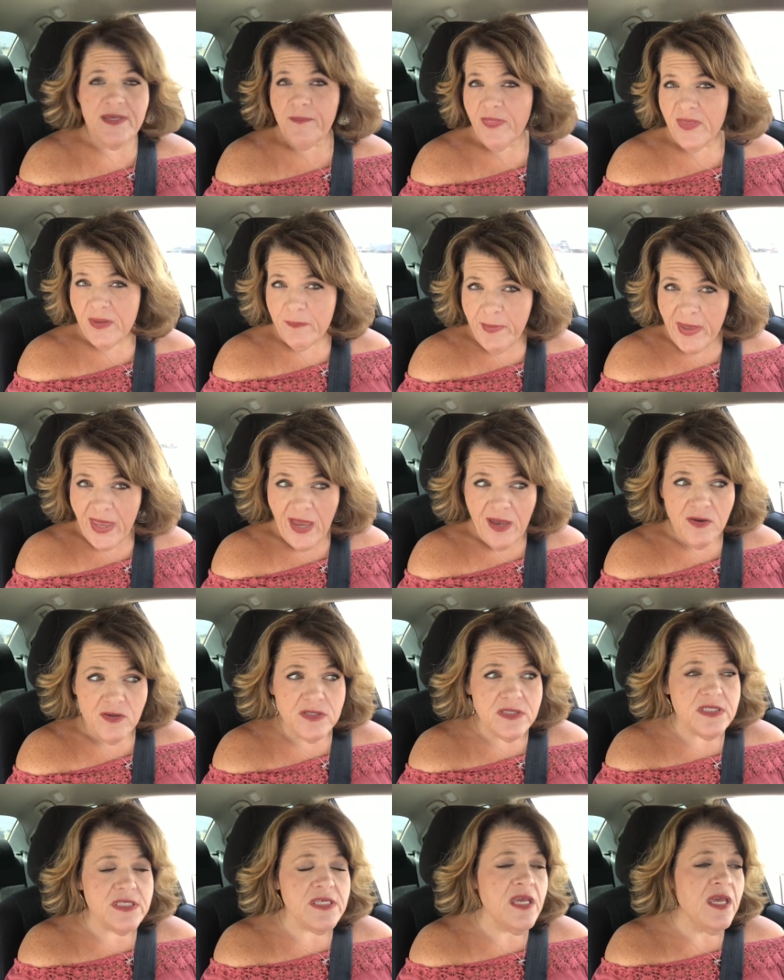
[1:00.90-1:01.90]
something
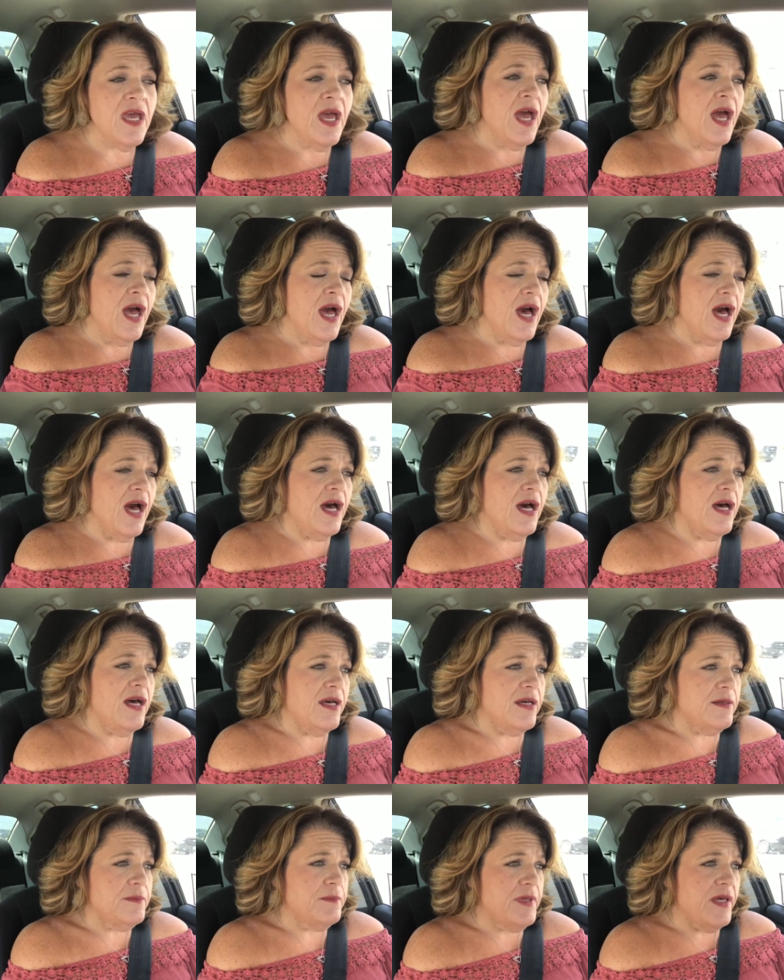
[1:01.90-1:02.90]
pounds
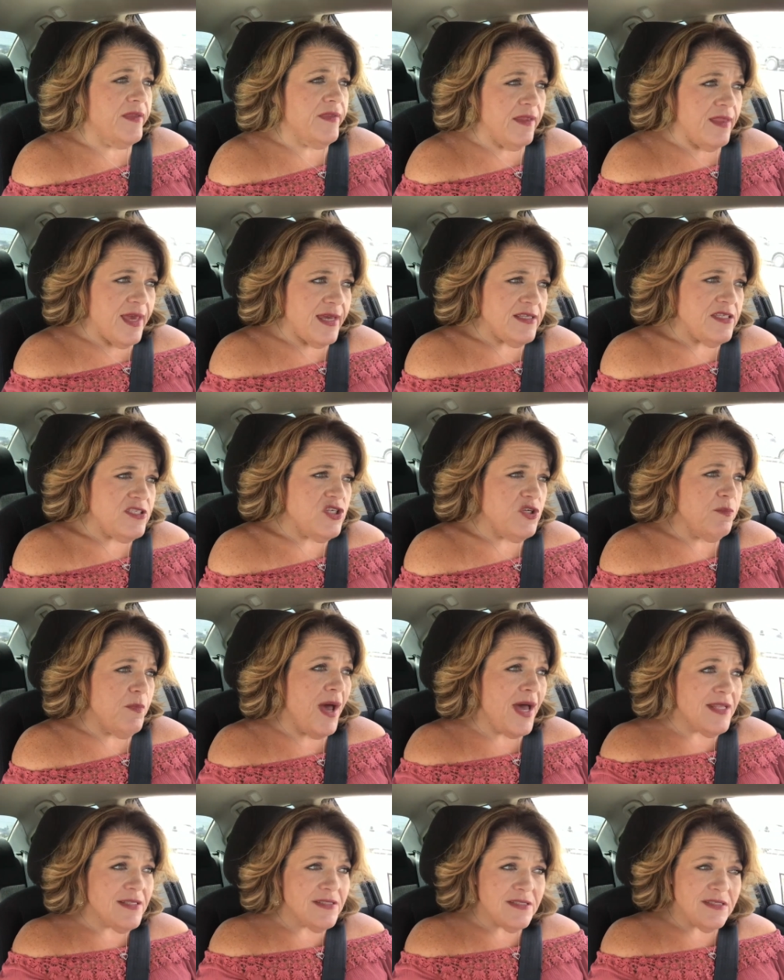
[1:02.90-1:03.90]
um, in the last two
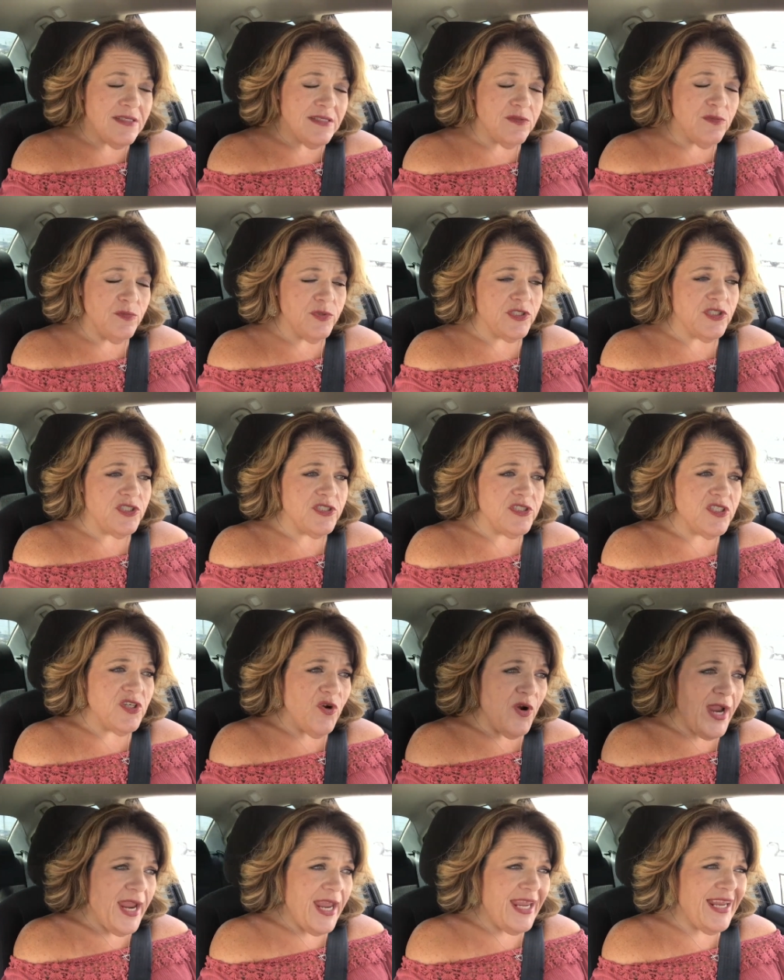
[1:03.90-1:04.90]
months, which is
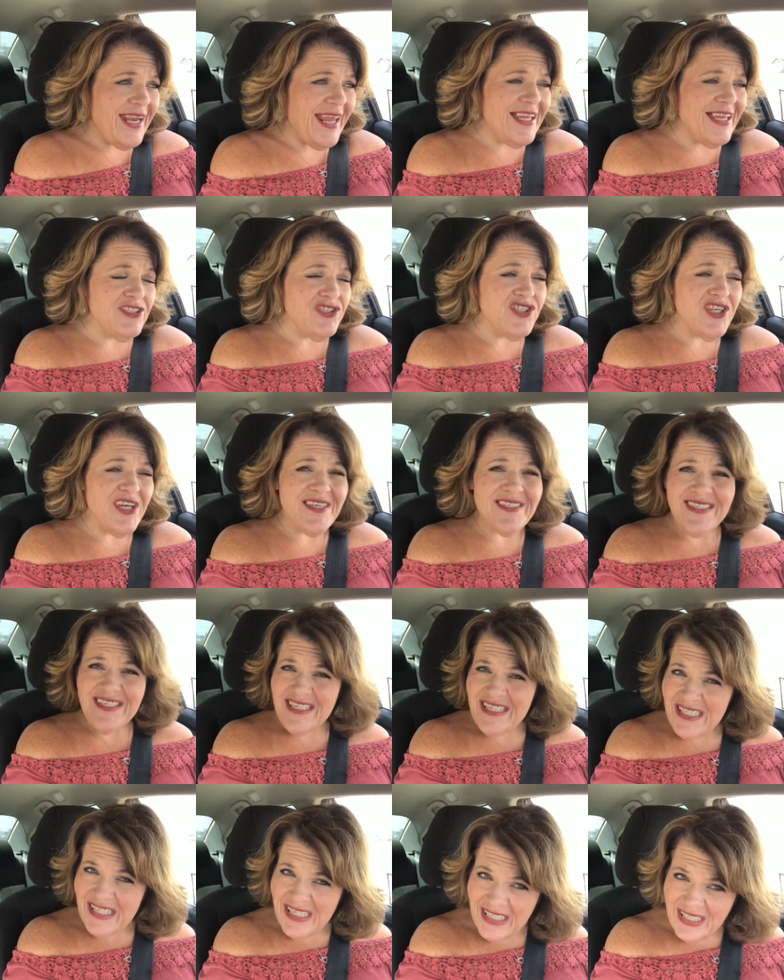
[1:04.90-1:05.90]
great. And just
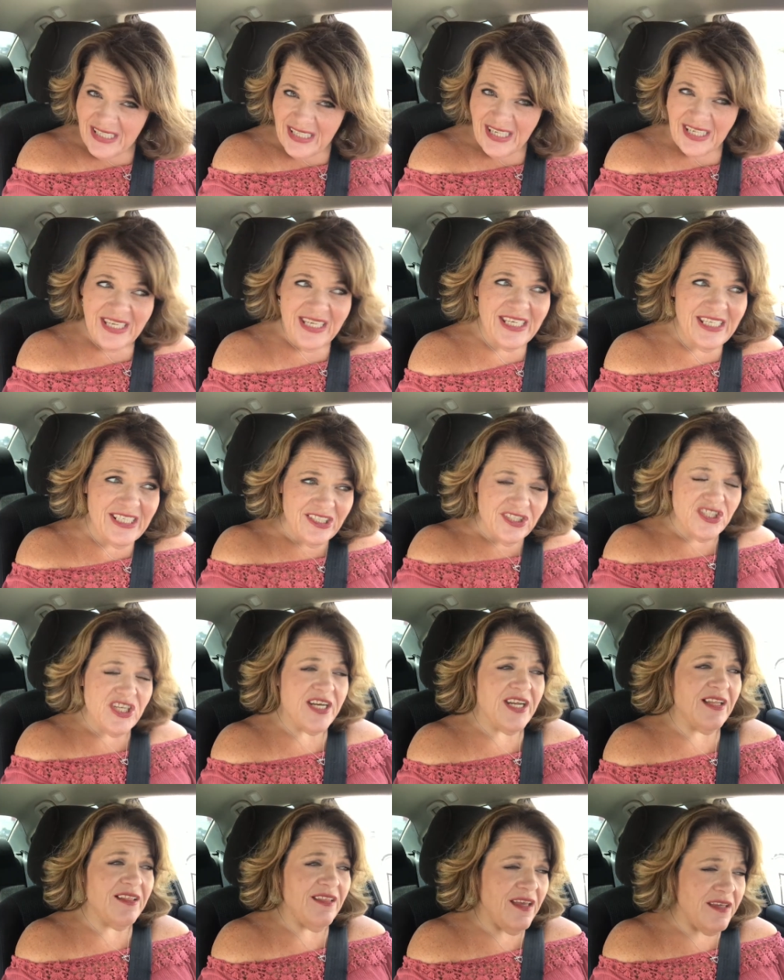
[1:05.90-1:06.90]
eating a
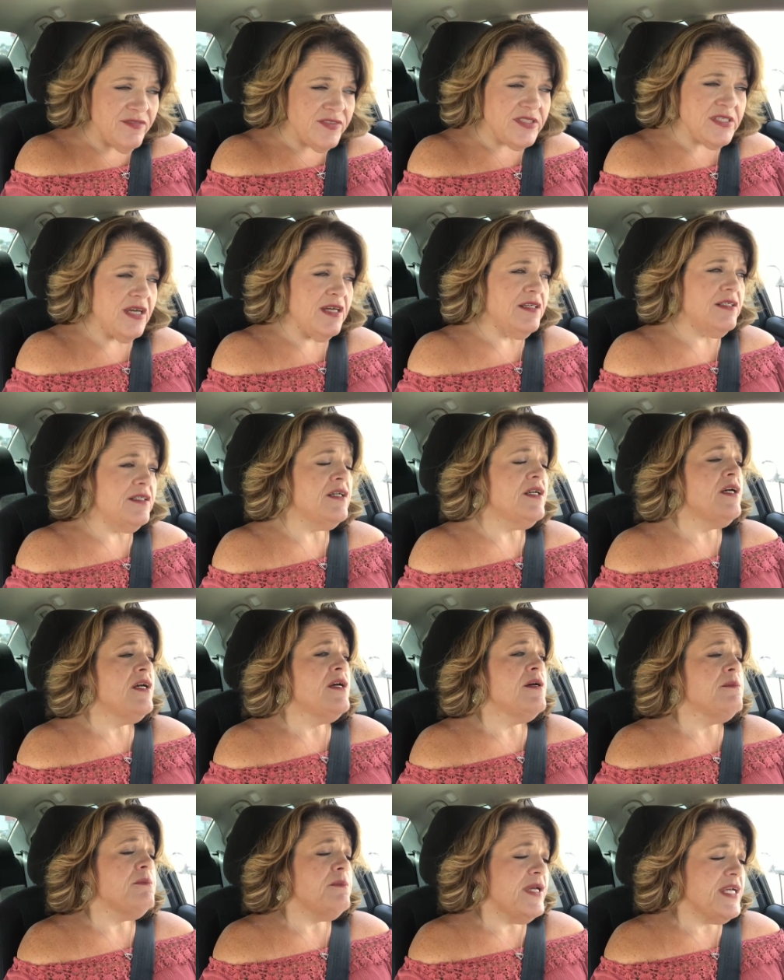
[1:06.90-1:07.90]
ketogenic lifestyle
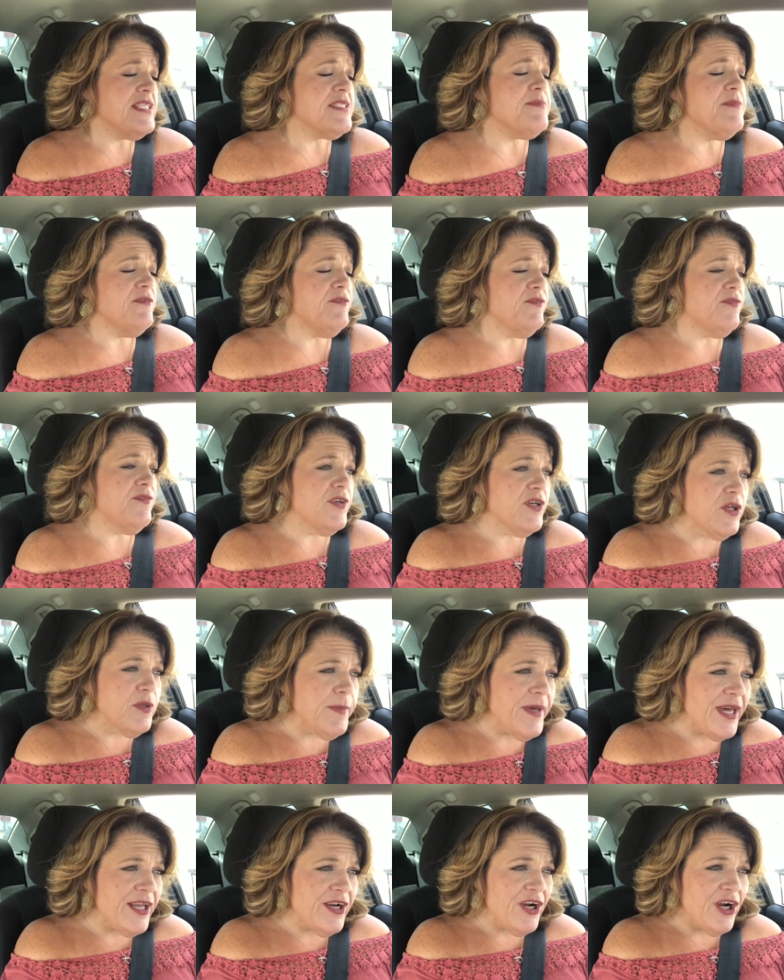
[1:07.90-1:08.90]
makes me feel
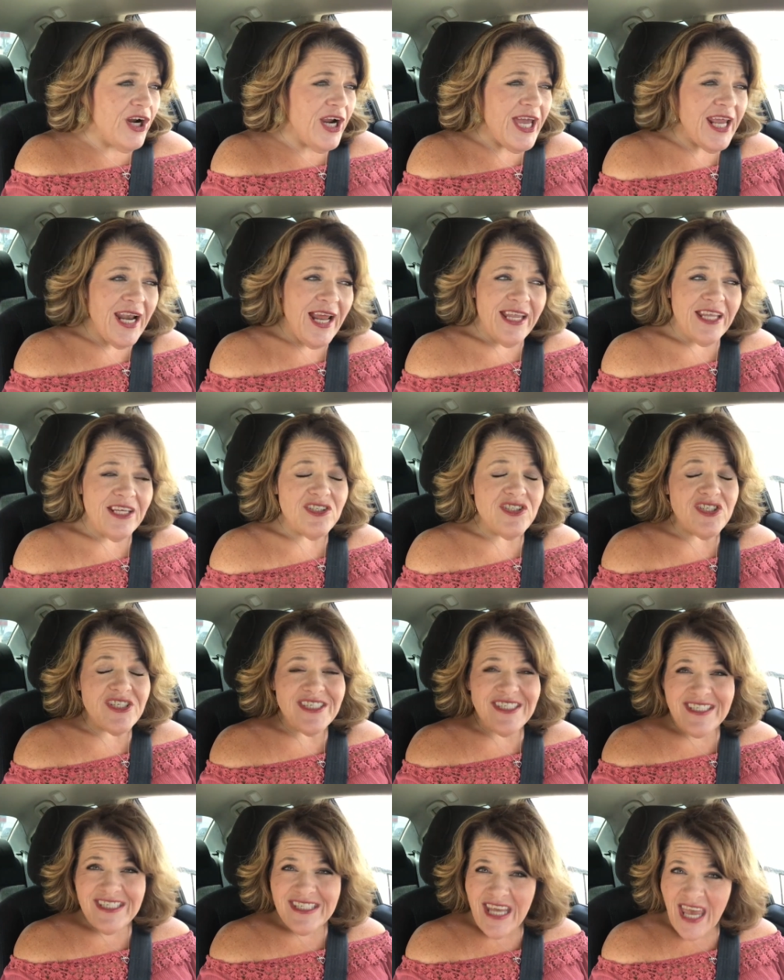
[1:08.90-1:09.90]
better, and I can
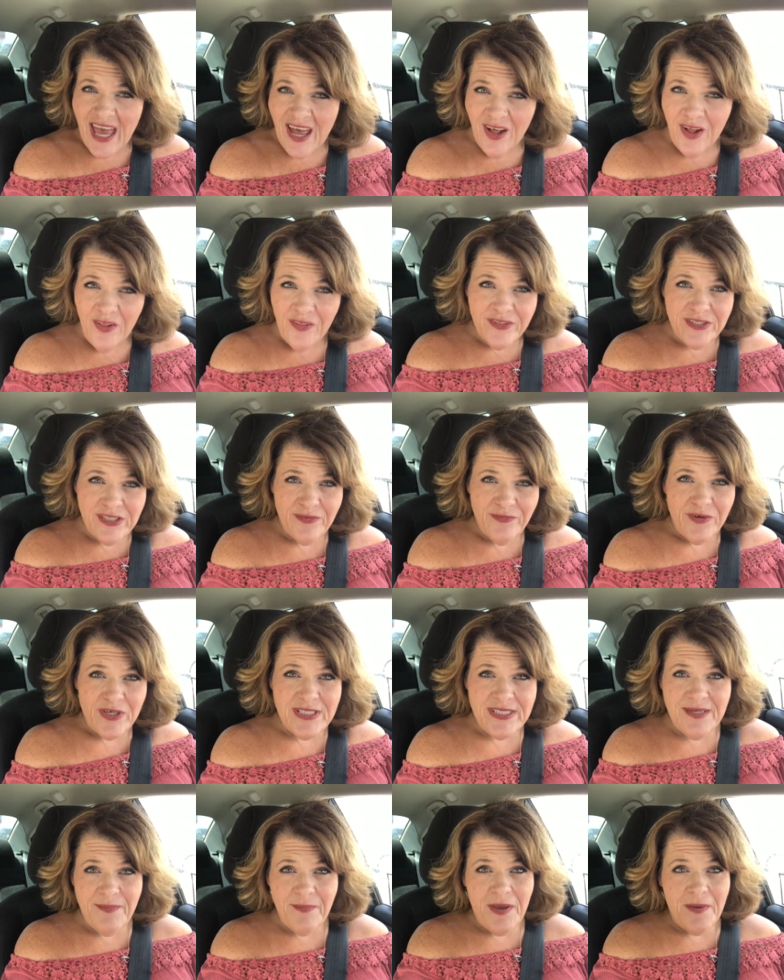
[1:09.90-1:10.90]
just tell the
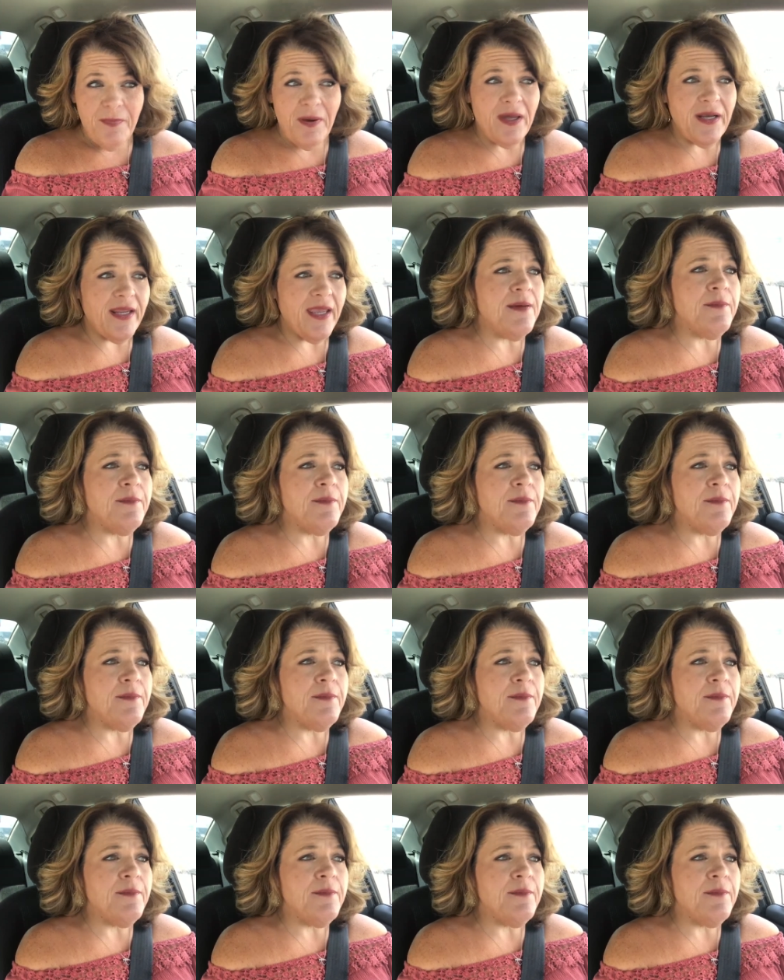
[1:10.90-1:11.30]
difference in my body.